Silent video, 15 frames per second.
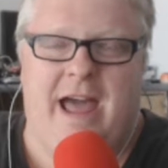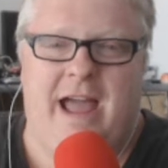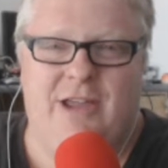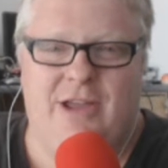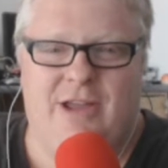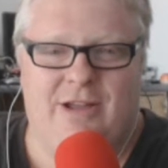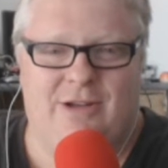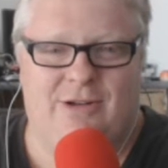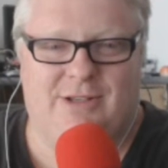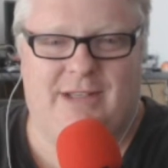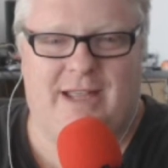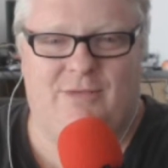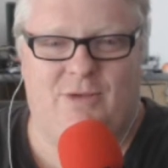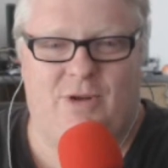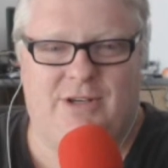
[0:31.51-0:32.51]
You can
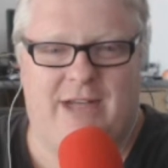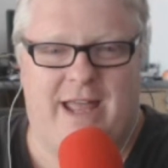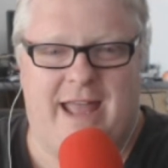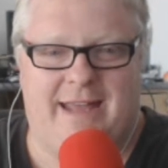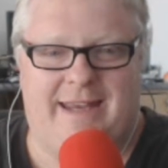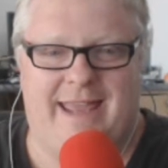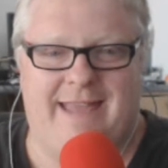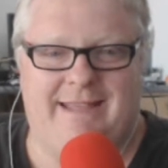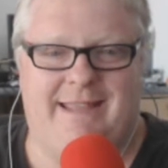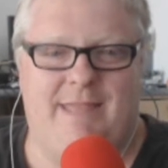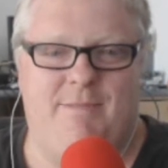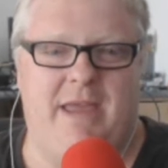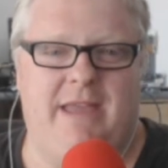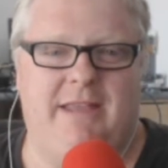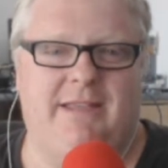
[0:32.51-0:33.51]
contact Roger at
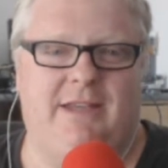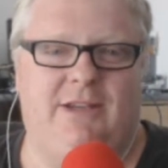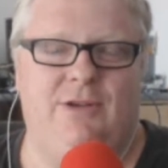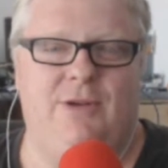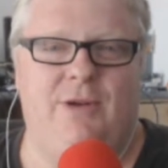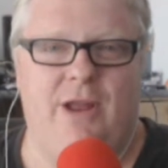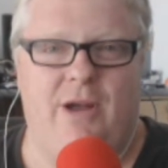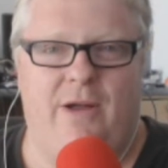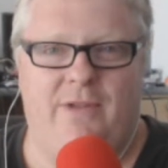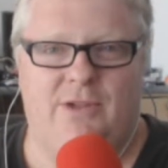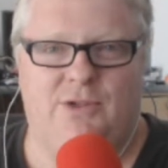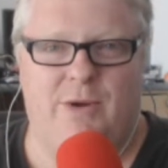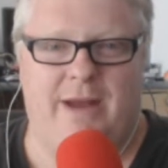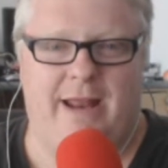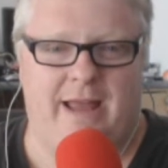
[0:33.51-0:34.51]
SME Security on
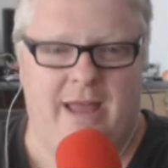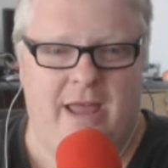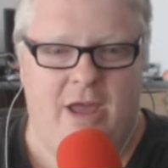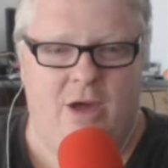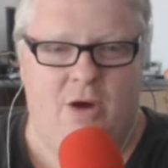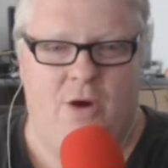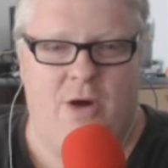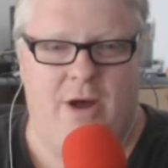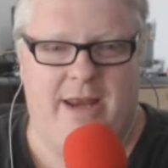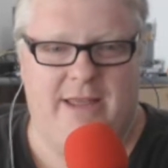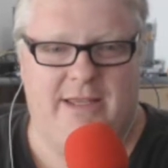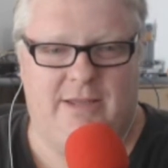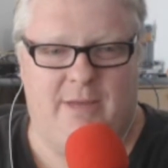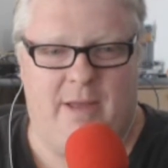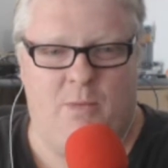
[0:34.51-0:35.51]
the Twitter or at
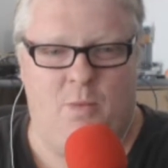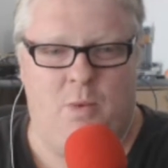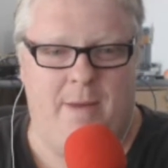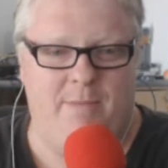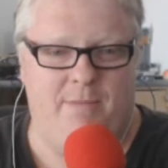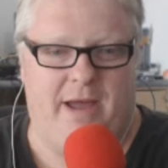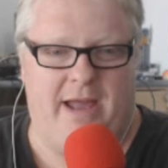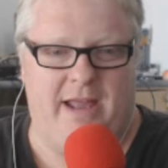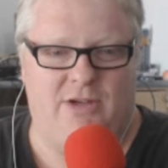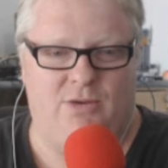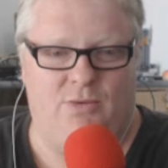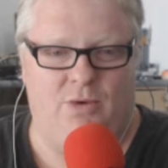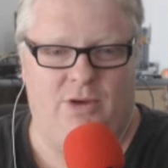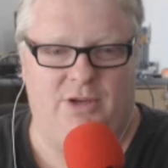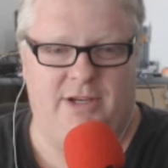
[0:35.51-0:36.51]
his
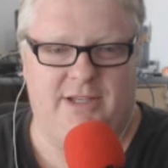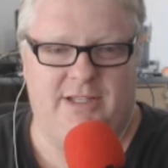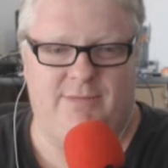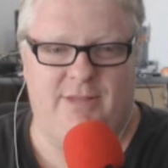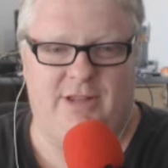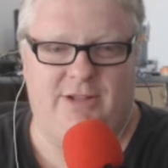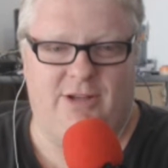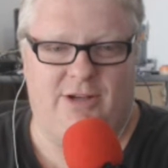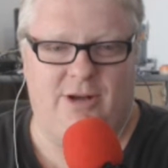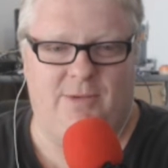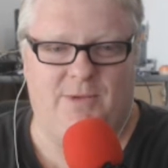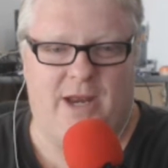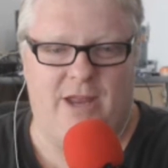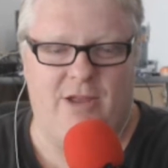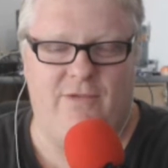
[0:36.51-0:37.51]
webpage,
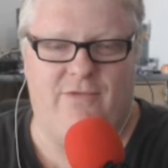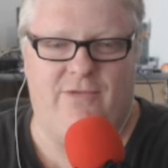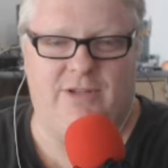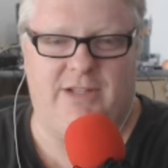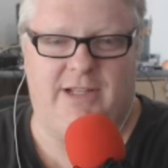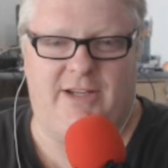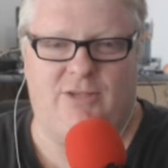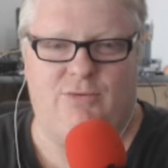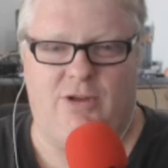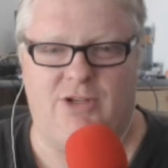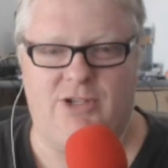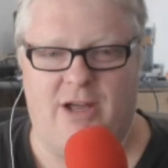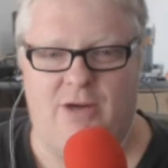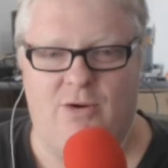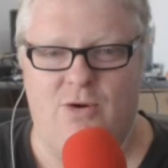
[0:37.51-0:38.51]

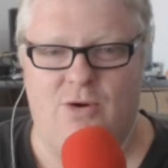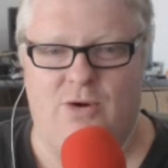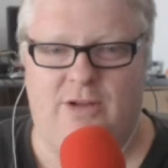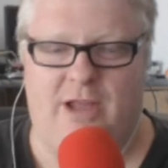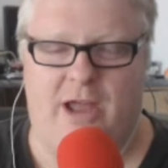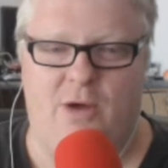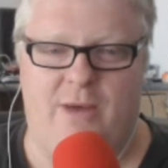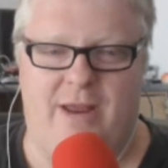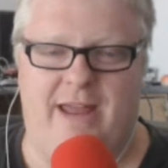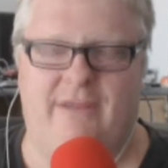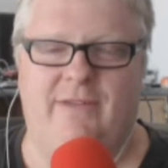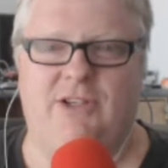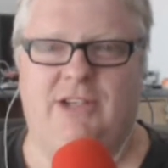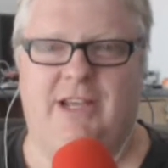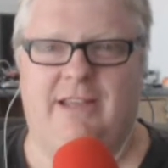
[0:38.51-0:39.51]
rogersmith.com.au/Roger, or go and
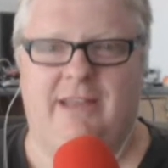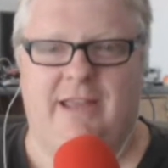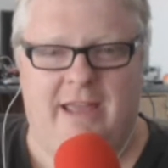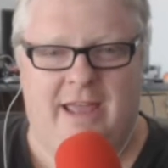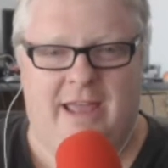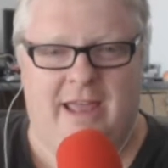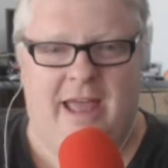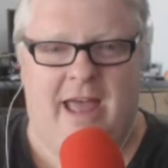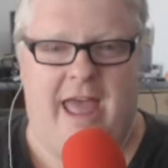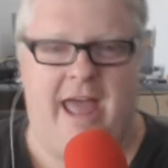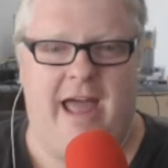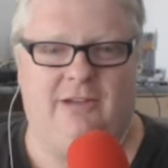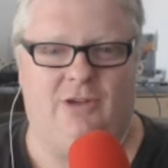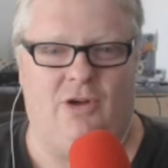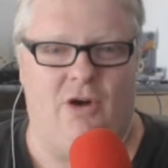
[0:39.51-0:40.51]
have a check
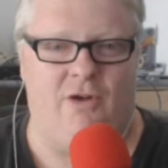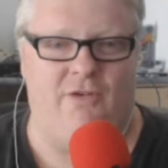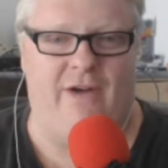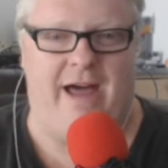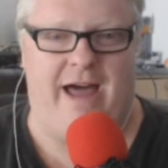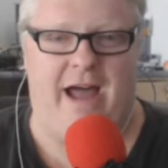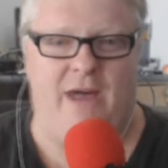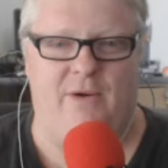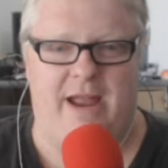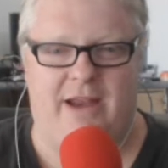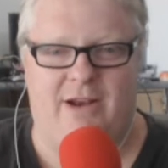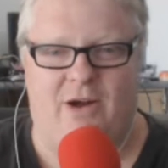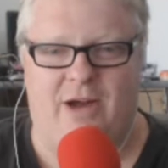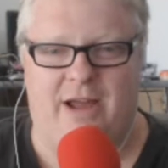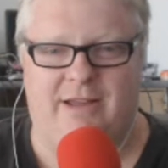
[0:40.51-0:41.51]
out of
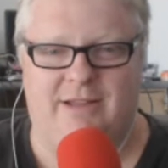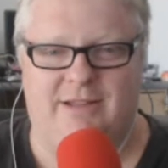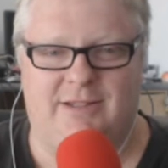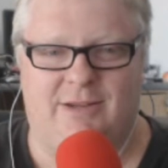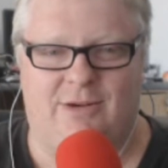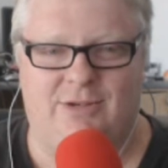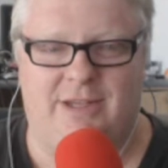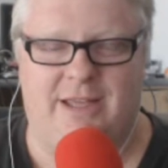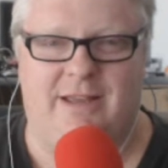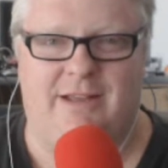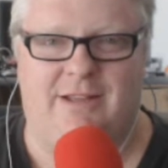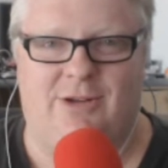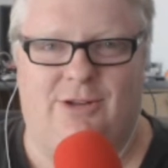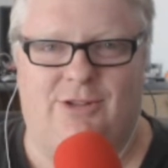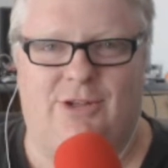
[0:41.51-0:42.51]

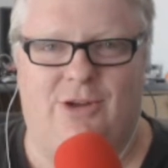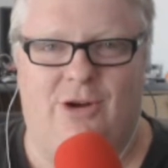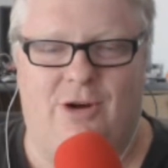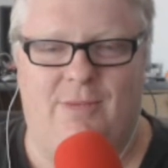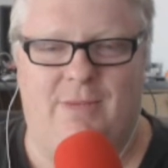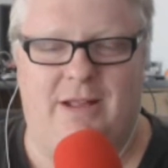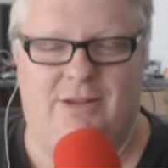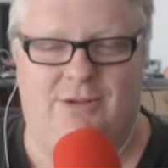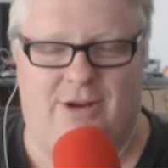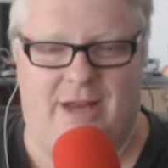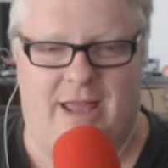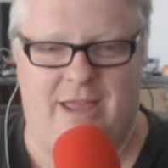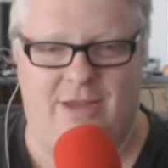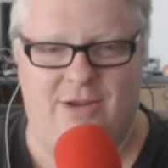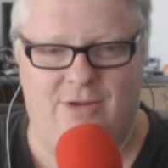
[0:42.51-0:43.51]

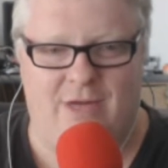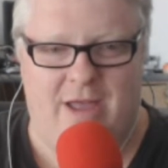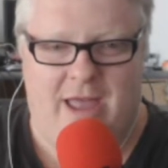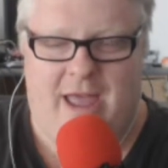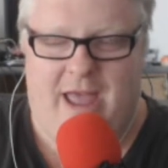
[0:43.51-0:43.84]
rniconsulting.com.au.